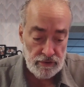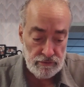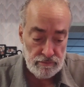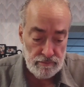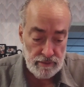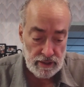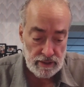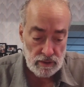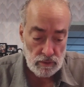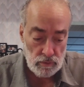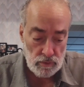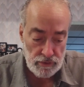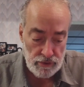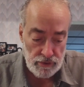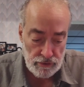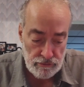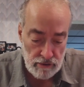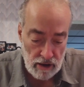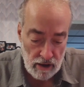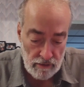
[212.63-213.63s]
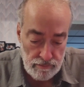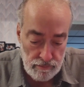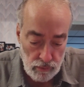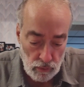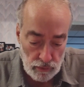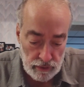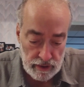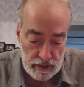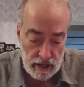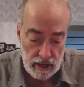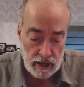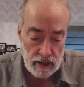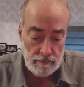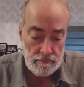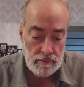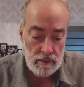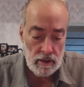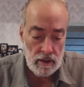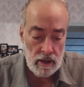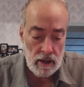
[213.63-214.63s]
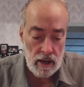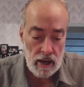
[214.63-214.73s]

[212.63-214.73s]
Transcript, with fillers: his meeting with the draft board came